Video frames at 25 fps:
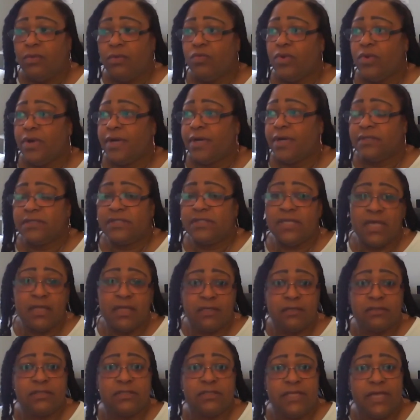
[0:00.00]
where
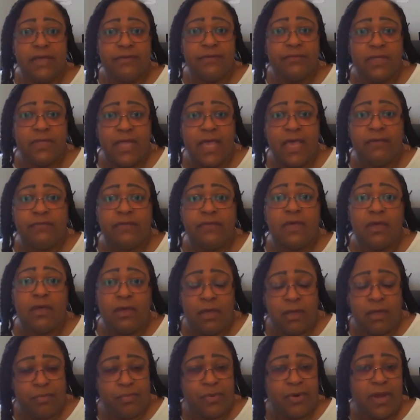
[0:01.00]
sellers definitely have the
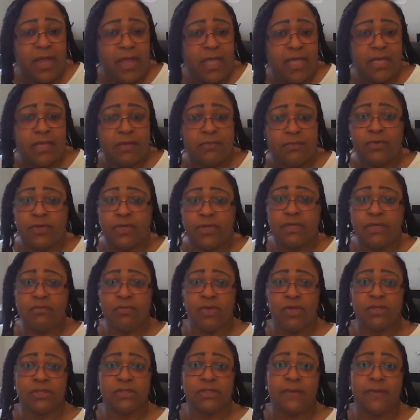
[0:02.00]
upper hand. We're getting
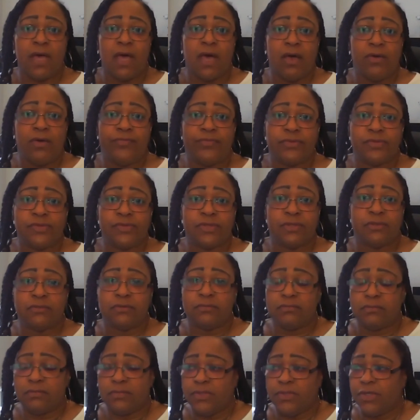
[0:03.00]
multiple offers
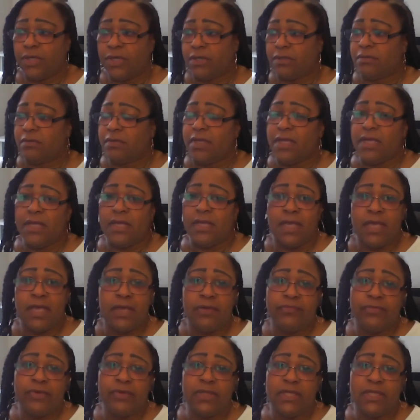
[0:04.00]
on, you know,
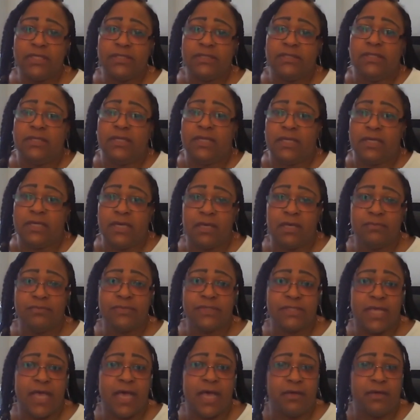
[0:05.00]
every listing that
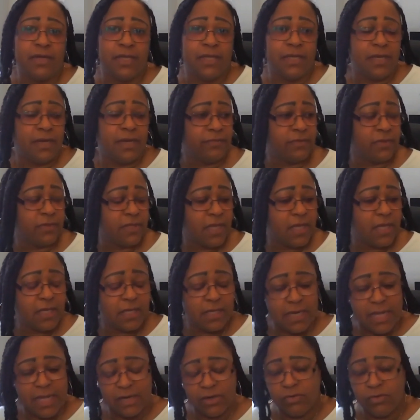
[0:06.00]
comes out and
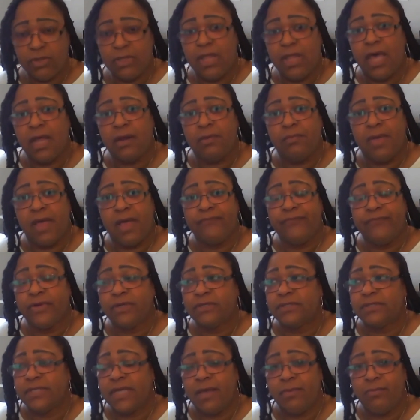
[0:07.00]
everything. And I know a lot of my
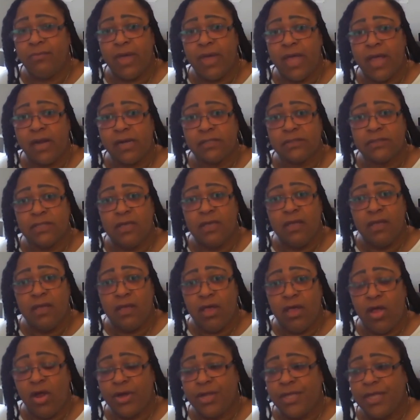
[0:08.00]
first time buyers
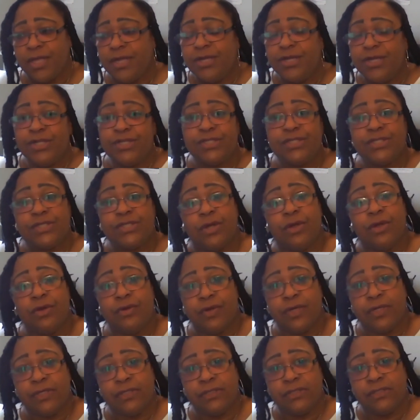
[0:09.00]
are getting
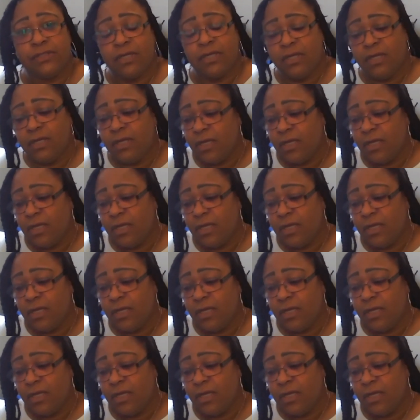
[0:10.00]
discouraged.